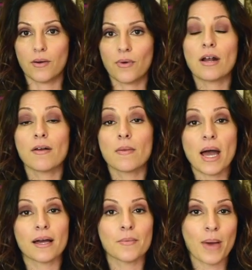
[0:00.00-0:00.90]
right on the back
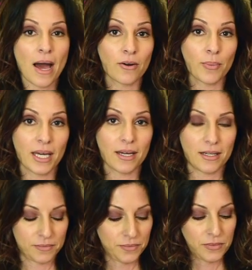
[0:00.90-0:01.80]
of the powder pan.
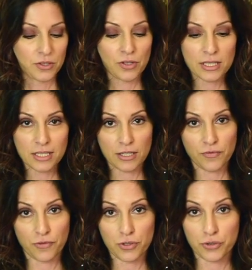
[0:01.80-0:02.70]
So that's nice for
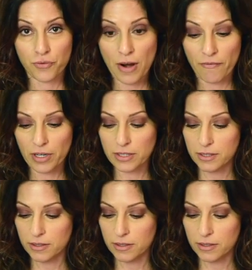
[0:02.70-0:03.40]
future reference.